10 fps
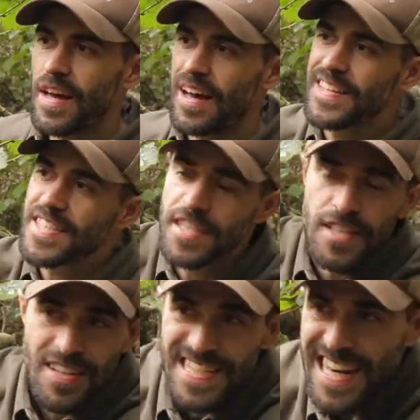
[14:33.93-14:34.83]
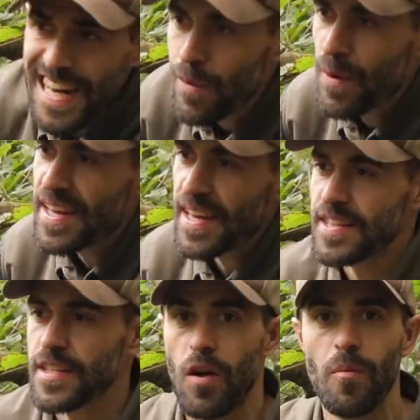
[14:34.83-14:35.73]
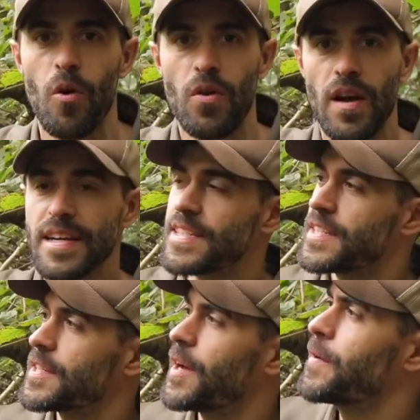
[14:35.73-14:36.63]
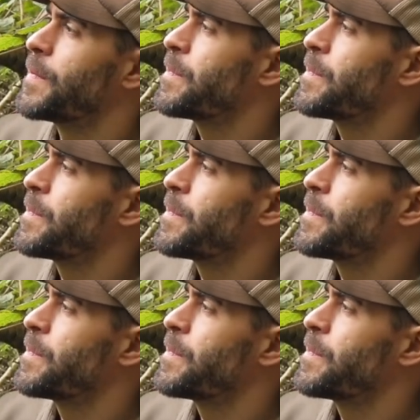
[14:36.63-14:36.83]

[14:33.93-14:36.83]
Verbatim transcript: And this is a nice clear one, it gets a lot more light. So